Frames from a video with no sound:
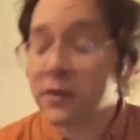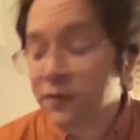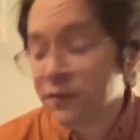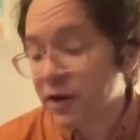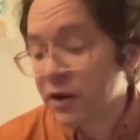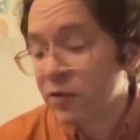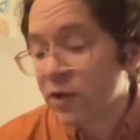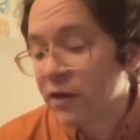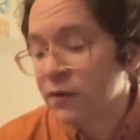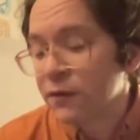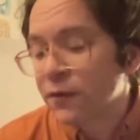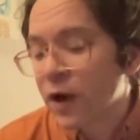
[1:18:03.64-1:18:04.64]
That's very
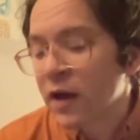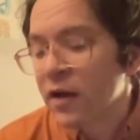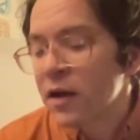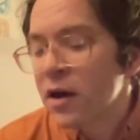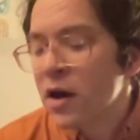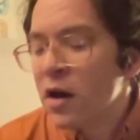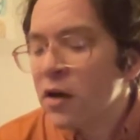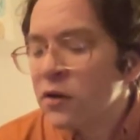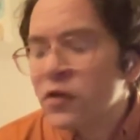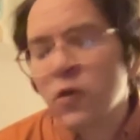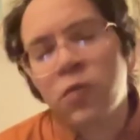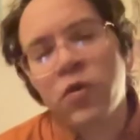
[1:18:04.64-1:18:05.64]
gratifying.
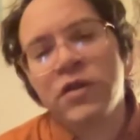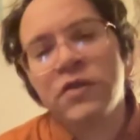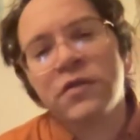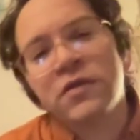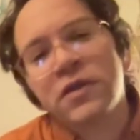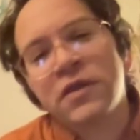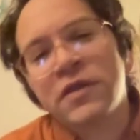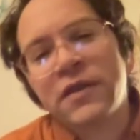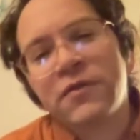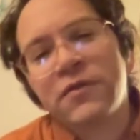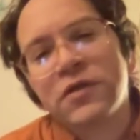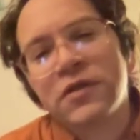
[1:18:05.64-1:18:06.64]
So what is does
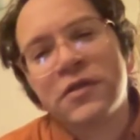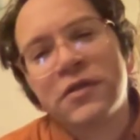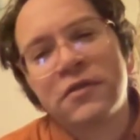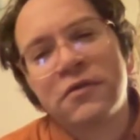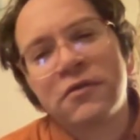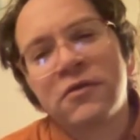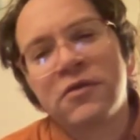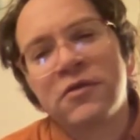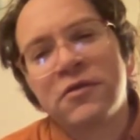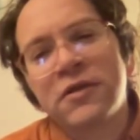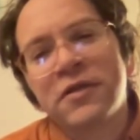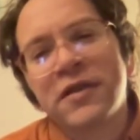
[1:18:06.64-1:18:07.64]
San
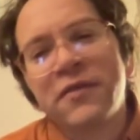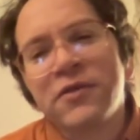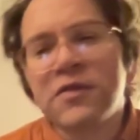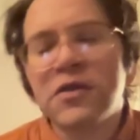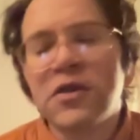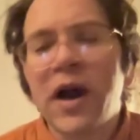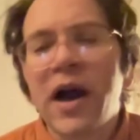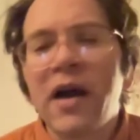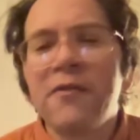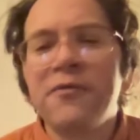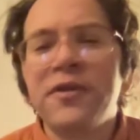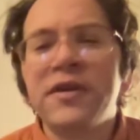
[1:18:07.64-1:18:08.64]
Francisco
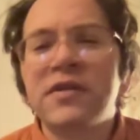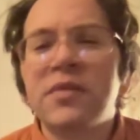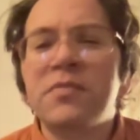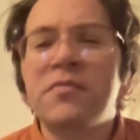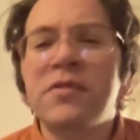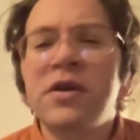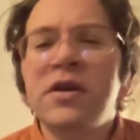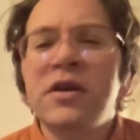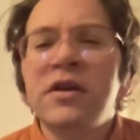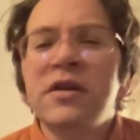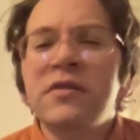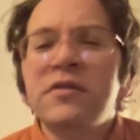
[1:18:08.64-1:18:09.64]
have like some
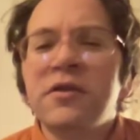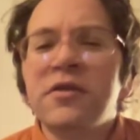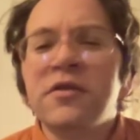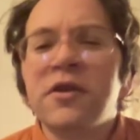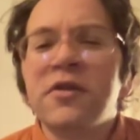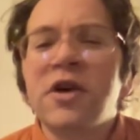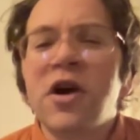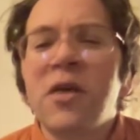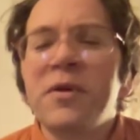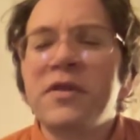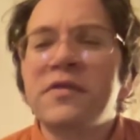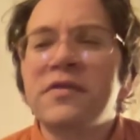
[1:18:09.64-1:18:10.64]
are
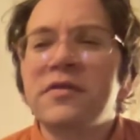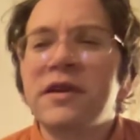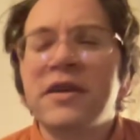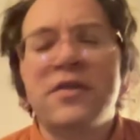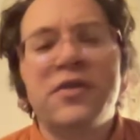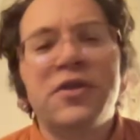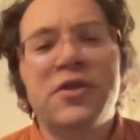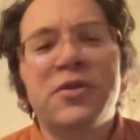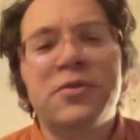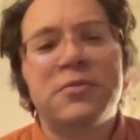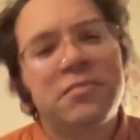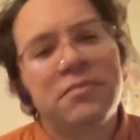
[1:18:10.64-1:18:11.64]
comics in
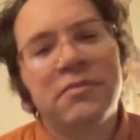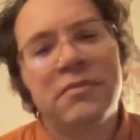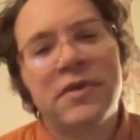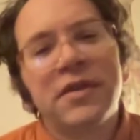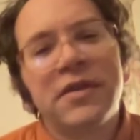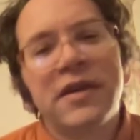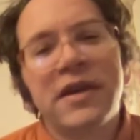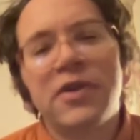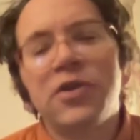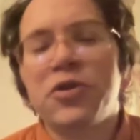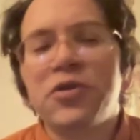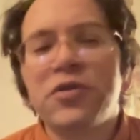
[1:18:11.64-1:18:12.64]
the
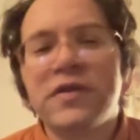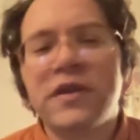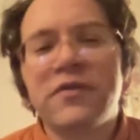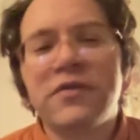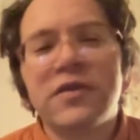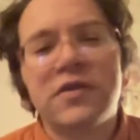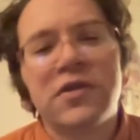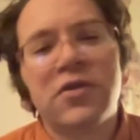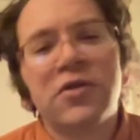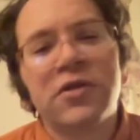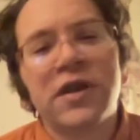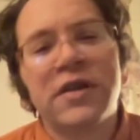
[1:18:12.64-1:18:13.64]
ether in San
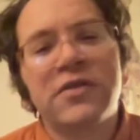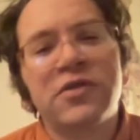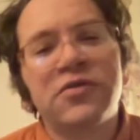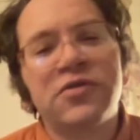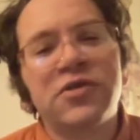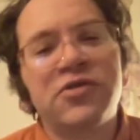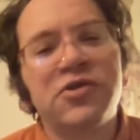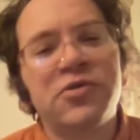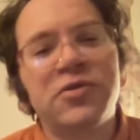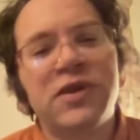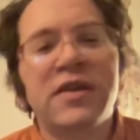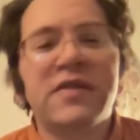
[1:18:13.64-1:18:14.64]
Francisco, or like did
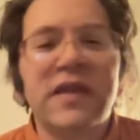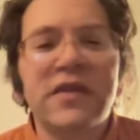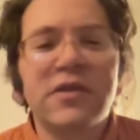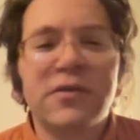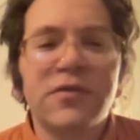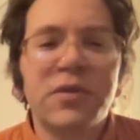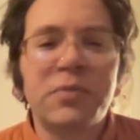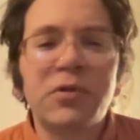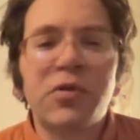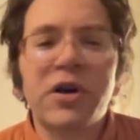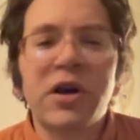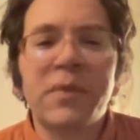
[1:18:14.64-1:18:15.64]
you get a sense of them
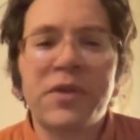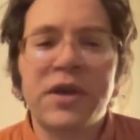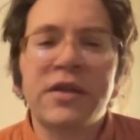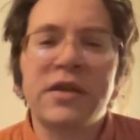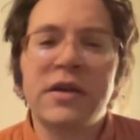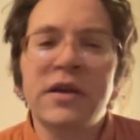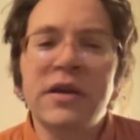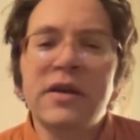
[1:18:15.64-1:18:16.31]
growing up that